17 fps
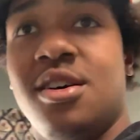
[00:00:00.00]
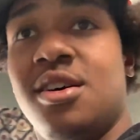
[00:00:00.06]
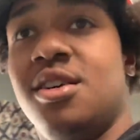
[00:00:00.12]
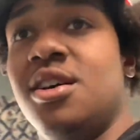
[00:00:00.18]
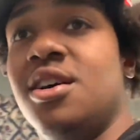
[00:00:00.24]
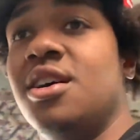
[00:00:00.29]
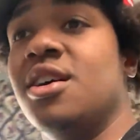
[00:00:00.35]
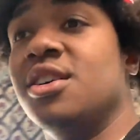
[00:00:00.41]

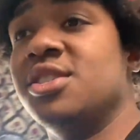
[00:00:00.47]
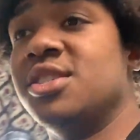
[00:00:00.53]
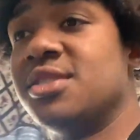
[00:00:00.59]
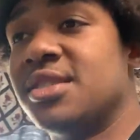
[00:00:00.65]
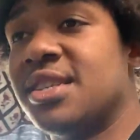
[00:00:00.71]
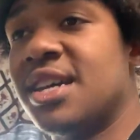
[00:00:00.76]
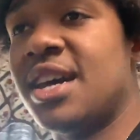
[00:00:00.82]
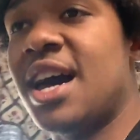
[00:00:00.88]
uh, just
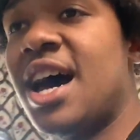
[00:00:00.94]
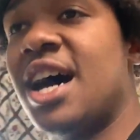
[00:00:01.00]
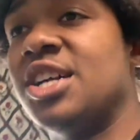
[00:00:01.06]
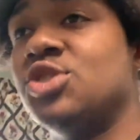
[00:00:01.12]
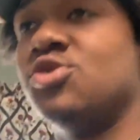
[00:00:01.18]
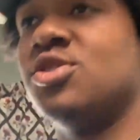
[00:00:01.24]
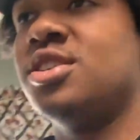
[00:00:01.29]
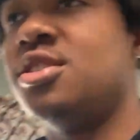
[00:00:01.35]
to stay
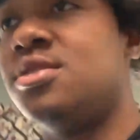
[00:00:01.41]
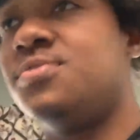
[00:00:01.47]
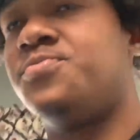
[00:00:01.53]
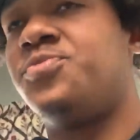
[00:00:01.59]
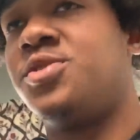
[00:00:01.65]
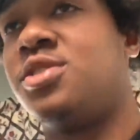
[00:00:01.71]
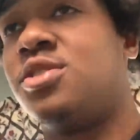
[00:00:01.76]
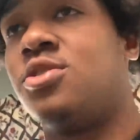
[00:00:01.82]
hydrated.
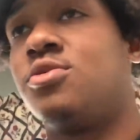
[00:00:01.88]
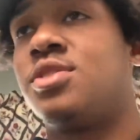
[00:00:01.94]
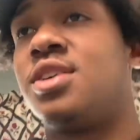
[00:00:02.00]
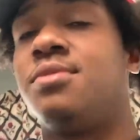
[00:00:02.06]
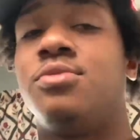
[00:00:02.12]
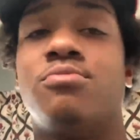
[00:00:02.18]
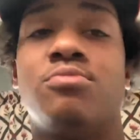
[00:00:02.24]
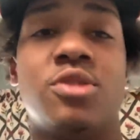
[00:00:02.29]
You know,
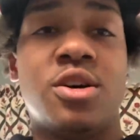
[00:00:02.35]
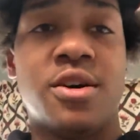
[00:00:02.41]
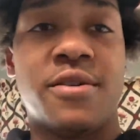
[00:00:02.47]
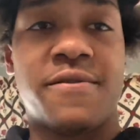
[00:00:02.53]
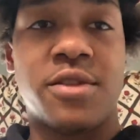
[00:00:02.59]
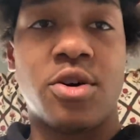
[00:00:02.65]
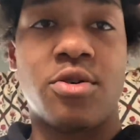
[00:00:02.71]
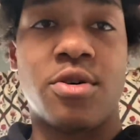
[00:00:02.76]
keep your blood
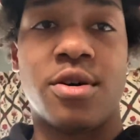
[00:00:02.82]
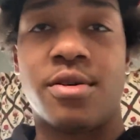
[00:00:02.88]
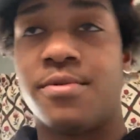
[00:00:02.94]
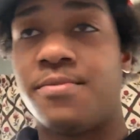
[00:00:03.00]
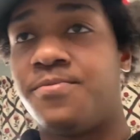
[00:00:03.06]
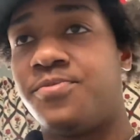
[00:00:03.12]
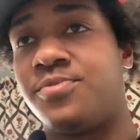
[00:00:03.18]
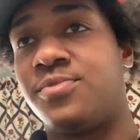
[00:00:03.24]
flowing.
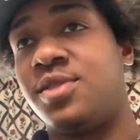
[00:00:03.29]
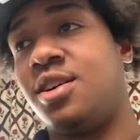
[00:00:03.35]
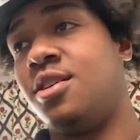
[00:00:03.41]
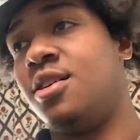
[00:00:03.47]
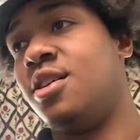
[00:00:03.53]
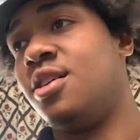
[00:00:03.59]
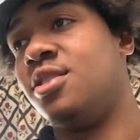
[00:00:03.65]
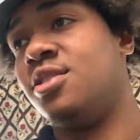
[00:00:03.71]

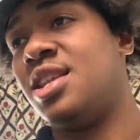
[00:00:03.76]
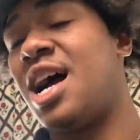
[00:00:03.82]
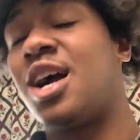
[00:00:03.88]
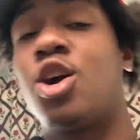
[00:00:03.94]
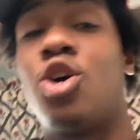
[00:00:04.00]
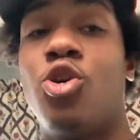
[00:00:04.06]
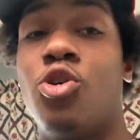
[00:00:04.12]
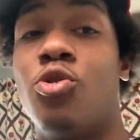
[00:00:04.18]
Uh, not
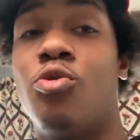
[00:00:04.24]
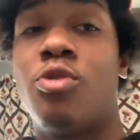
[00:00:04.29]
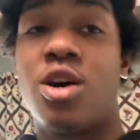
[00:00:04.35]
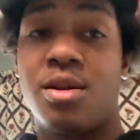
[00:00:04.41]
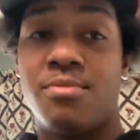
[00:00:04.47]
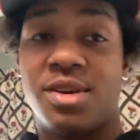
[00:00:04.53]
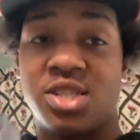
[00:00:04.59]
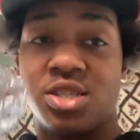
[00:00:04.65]
cold
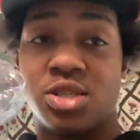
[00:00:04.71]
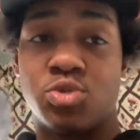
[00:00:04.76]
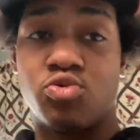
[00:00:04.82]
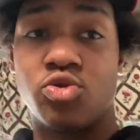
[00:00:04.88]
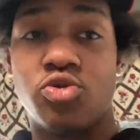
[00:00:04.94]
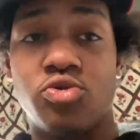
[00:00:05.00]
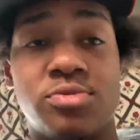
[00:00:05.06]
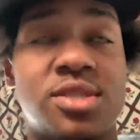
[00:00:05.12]
water, it's just
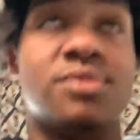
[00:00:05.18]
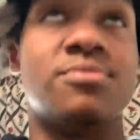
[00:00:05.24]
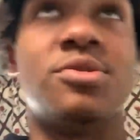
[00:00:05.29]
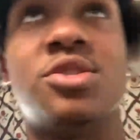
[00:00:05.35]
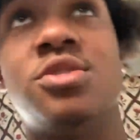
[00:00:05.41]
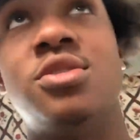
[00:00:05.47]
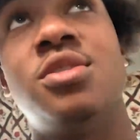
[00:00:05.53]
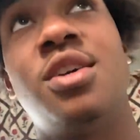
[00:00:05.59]
room
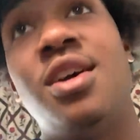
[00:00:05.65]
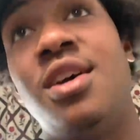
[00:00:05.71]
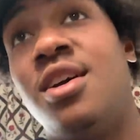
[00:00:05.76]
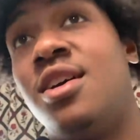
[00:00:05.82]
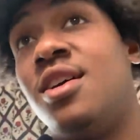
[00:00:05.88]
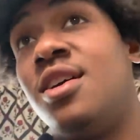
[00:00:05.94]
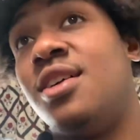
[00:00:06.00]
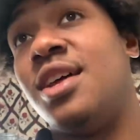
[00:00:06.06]
temperature.
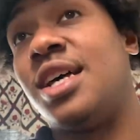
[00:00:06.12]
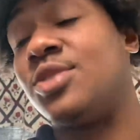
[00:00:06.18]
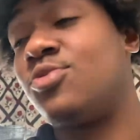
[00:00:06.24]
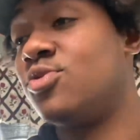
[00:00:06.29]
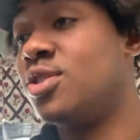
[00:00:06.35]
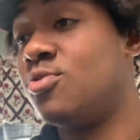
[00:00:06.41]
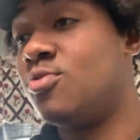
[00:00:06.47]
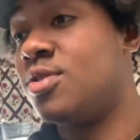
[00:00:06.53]
That's
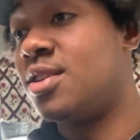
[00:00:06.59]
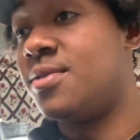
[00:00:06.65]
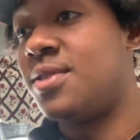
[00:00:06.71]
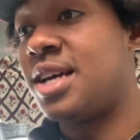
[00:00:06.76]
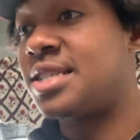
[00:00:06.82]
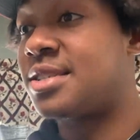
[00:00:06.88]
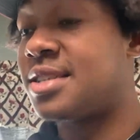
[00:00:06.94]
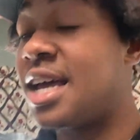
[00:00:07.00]
really what,
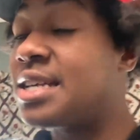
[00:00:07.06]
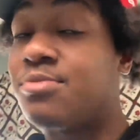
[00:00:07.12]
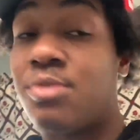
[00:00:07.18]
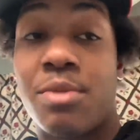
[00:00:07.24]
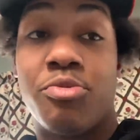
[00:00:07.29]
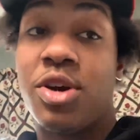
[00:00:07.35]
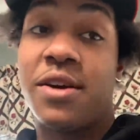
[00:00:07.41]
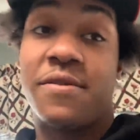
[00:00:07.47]
that's, that's
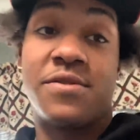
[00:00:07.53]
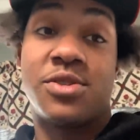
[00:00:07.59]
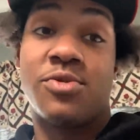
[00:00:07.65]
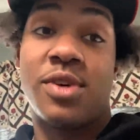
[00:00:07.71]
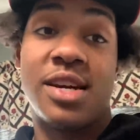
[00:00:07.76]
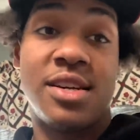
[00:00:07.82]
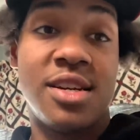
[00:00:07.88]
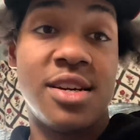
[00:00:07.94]
my breakfast
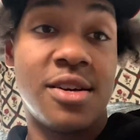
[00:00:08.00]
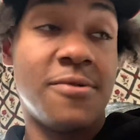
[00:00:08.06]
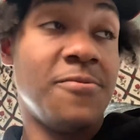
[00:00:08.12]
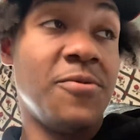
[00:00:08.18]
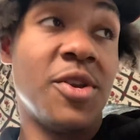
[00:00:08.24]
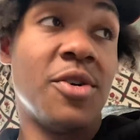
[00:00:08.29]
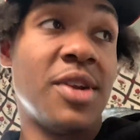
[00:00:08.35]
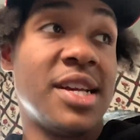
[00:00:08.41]
right there. You
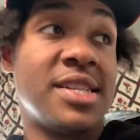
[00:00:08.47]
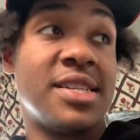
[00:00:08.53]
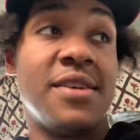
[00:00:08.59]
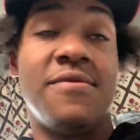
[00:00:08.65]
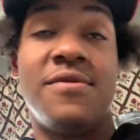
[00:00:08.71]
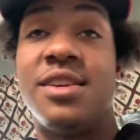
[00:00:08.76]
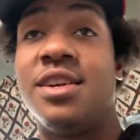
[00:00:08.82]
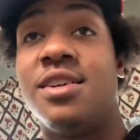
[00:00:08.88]
know, that's
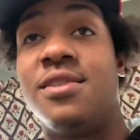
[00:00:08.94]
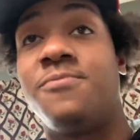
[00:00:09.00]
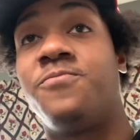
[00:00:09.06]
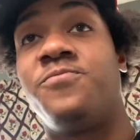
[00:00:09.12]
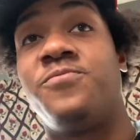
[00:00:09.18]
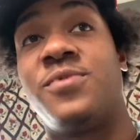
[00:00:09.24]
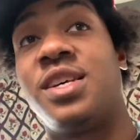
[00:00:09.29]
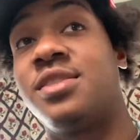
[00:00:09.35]
every day.
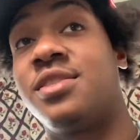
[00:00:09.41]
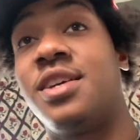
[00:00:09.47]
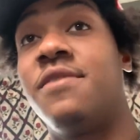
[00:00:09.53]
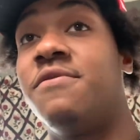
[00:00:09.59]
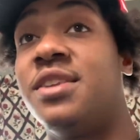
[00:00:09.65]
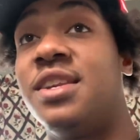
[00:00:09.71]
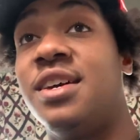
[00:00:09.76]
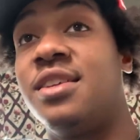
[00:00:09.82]
That's an
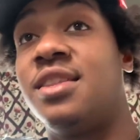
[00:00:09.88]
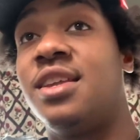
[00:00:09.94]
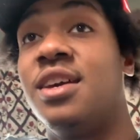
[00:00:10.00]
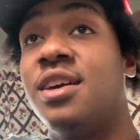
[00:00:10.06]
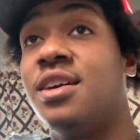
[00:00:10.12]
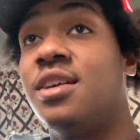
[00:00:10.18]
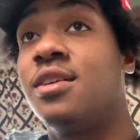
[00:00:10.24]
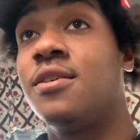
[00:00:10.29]
everyday
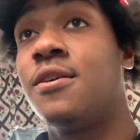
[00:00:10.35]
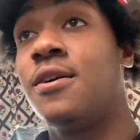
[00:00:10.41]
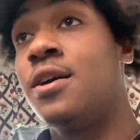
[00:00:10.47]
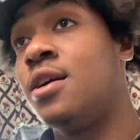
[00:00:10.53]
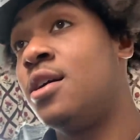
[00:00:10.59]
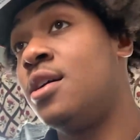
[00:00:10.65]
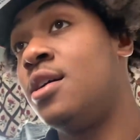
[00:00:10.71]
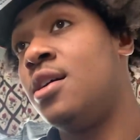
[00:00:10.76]
thing.
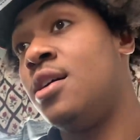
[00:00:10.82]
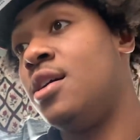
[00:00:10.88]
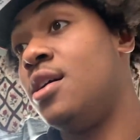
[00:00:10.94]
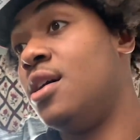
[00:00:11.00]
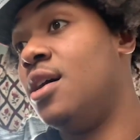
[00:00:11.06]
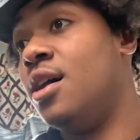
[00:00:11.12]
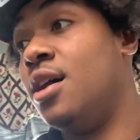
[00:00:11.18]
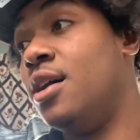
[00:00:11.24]

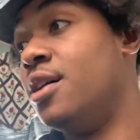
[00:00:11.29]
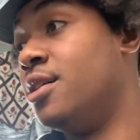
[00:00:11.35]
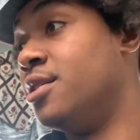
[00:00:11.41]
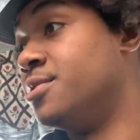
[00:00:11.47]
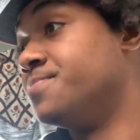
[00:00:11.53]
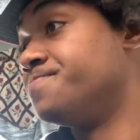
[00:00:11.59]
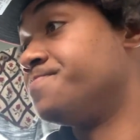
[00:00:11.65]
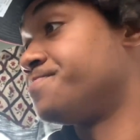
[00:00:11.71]

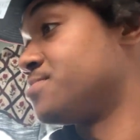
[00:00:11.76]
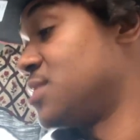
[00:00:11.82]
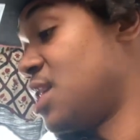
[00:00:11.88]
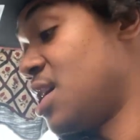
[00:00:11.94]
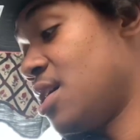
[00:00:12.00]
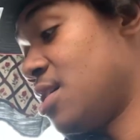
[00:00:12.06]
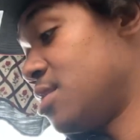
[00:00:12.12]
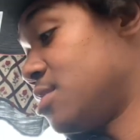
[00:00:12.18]
Um,
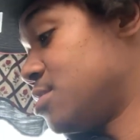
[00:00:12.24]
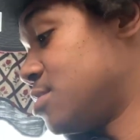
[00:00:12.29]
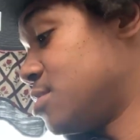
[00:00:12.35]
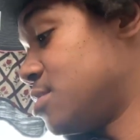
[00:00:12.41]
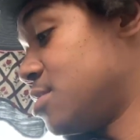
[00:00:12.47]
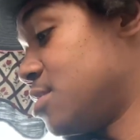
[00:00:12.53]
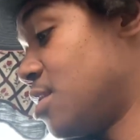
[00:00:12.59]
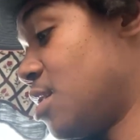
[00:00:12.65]
yeah,
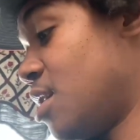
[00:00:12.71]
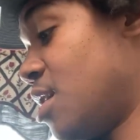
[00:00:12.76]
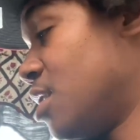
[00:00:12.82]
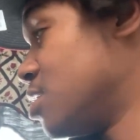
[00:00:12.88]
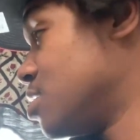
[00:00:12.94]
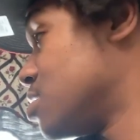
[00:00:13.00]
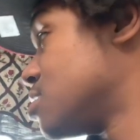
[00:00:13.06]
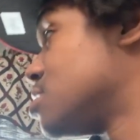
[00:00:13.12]

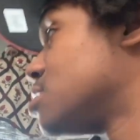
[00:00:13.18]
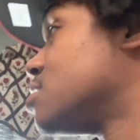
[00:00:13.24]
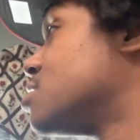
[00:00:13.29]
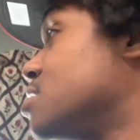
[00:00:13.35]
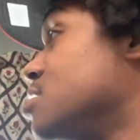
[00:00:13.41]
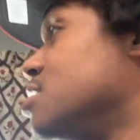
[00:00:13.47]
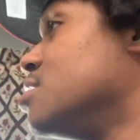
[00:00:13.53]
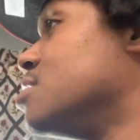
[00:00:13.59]
uh,
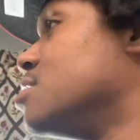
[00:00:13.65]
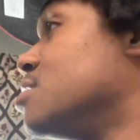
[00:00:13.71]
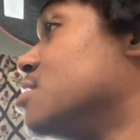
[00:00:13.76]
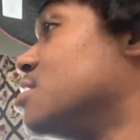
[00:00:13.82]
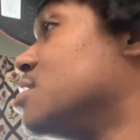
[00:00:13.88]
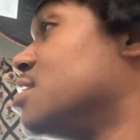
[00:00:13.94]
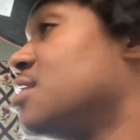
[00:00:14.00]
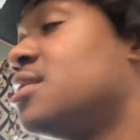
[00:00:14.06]

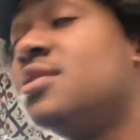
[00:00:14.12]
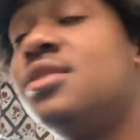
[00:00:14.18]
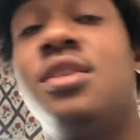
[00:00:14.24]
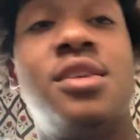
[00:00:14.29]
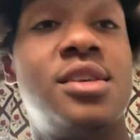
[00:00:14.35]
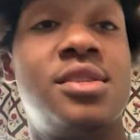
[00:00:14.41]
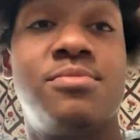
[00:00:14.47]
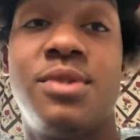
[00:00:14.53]

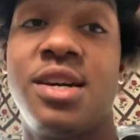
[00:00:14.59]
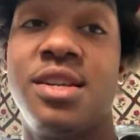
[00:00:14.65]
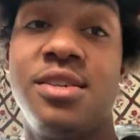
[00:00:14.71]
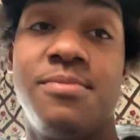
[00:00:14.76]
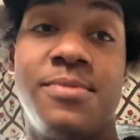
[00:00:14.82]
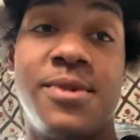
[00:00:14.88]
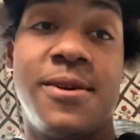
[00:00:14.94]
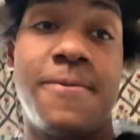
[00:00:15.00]
yeah, that's about
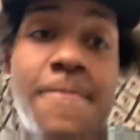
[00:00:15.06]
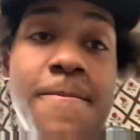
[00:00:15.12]
it, man.